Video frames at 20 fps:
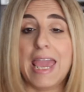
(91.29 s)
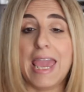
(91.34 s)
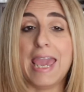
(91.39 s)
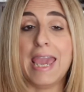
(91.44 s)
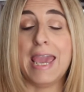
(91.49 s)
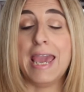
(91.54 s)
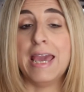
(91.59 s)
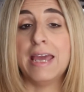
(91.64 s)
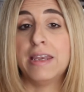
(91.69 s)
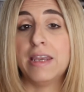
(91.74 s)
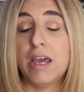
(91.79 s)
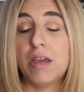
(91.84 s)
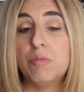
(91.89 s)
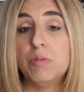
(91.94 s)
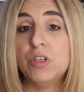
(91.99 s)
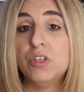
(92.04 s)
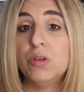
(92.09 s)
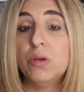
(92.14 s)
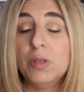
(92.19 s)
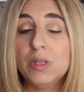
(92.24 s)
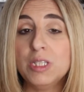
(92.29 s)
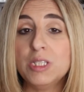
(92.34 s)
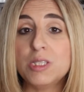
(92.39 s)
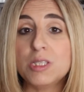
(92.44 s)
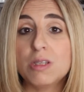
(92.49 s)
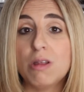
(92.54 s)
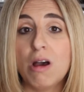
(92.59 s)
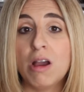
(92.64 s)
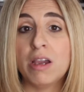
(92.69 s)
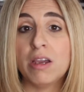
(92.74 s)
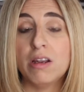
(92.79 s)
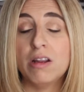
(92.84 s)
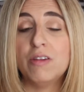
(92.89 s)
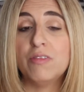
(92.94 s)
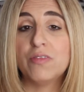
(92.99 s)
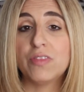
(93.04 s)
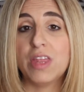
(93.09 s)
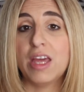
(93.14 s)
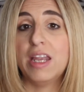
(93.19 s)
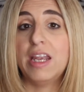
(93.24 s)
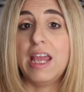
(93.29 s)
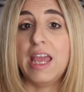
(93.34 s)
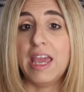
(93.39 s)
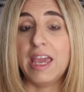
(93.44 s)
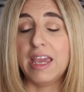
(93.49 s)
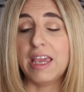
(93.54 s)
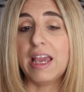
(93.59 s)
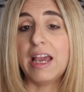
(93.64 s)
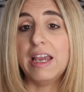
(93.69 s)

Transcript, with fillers: And I've been doing this long enough that A,